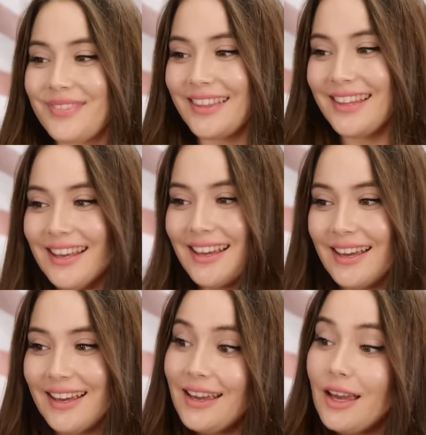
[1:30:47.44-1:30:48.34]
Thanks,
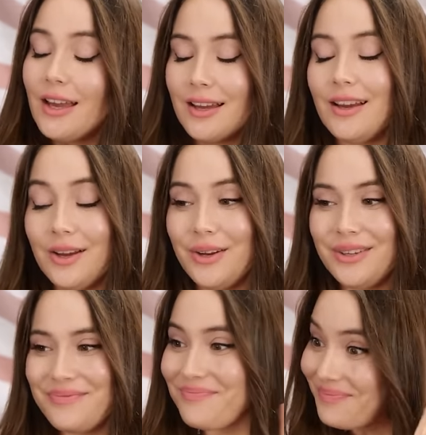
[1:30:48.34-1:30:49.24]
David! See
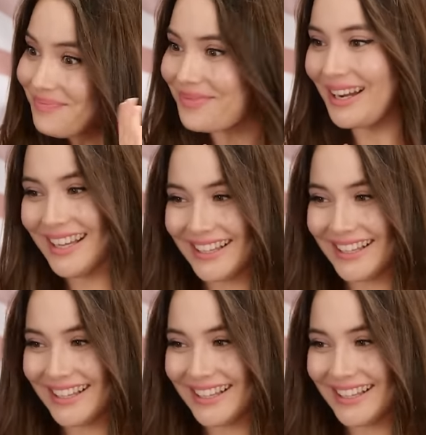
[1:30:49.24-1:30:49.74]
you later!